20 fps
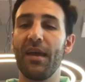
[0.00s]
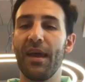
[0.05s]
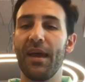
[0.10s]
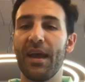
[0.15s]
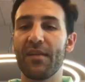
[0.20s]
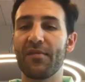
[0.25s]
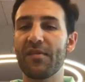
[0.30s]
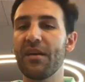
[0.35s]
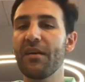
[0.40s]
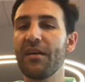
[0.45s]

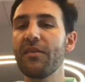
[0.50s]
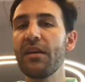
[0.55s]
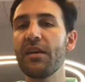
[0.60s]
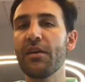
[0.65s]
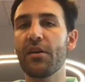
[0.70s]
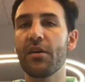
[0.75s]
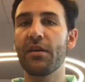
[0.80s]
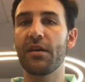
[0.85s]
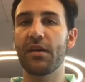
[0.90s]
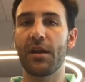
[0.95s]
It's not that
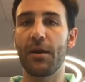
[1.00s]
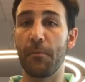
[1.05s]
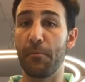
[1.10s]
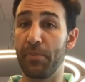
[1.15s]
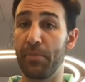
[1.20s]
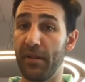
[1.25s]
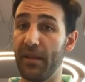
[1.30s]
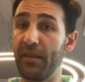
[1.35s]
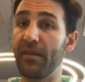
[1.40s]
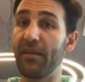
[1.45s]
you're going to
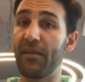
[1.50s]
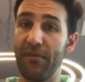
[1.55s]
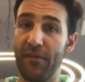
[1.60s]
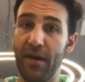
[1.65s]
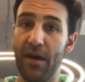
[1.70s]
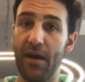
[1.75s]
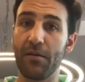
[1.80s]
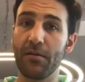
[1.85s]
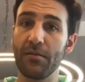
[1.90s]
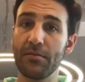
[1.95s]
completely
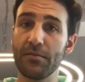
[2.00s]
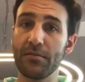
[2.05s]
fail